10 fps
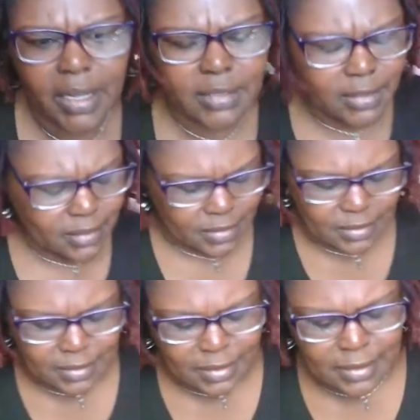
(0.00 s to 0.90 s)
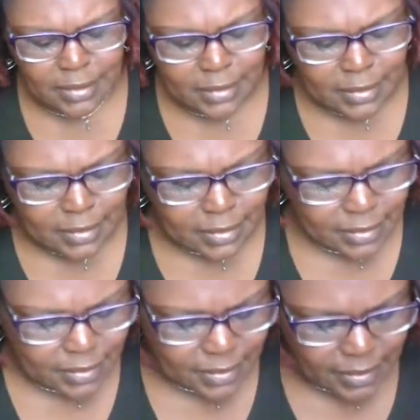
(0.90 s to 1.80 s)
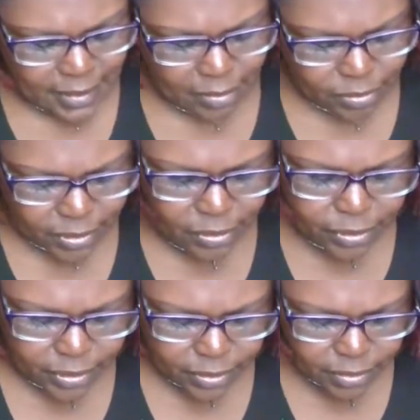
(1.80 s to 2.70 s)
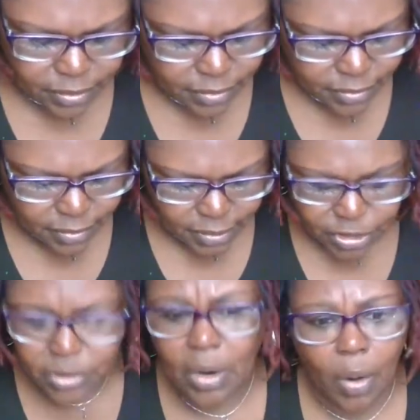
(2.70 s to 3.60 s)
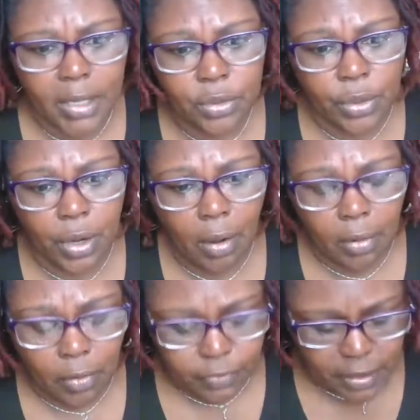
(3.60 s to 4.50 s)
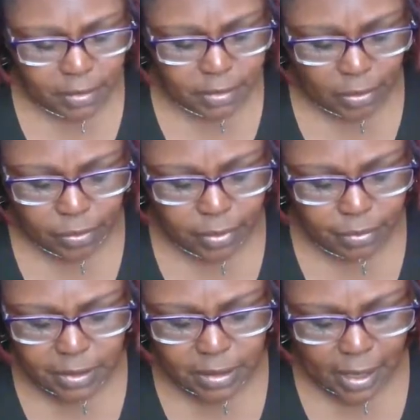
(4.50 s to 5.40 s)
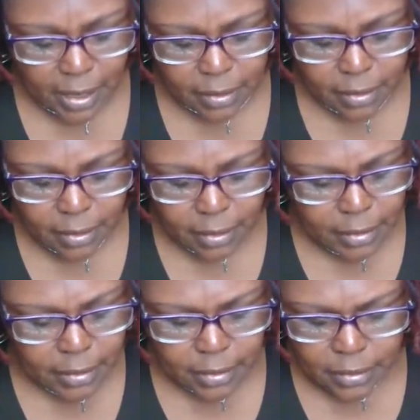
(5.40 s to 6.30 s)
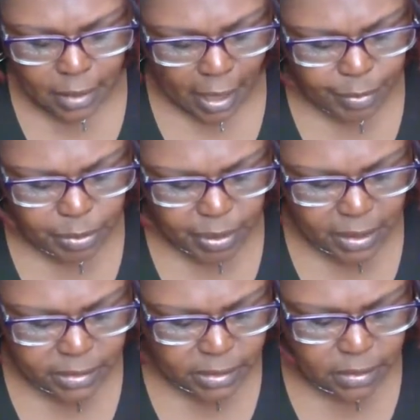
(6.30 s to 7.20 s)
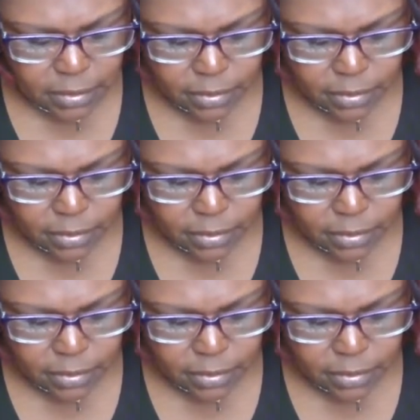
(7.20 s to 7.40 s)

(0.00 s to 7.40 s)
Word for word: lessons. I don't know, girl. Because, you know, I do it all over here. So it'd be kind of, I'll be busy.